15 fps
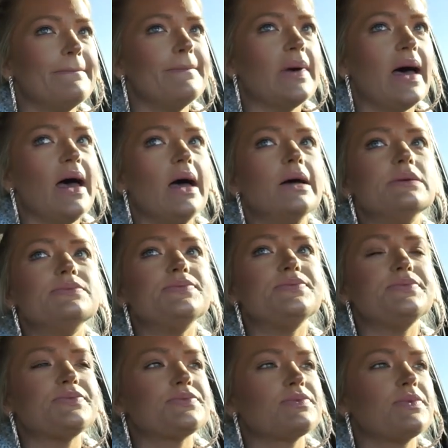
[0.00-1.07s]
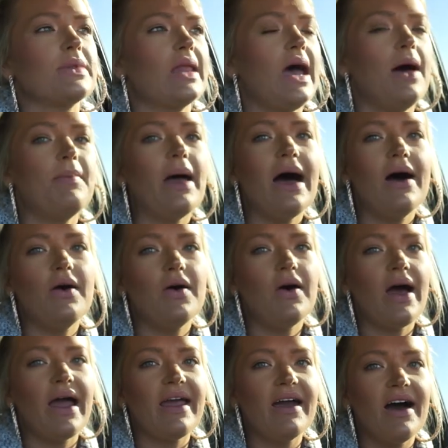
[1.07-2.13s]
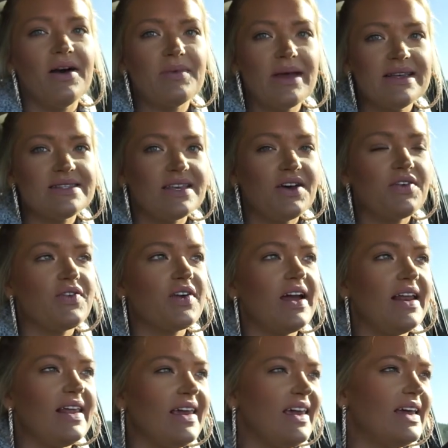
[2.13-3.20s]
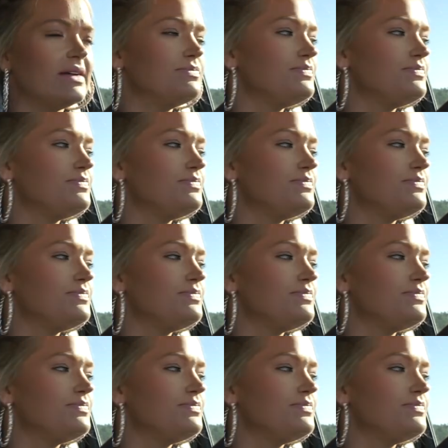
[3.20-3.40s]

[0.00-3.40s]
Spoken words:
But I'm out. I got myself ready.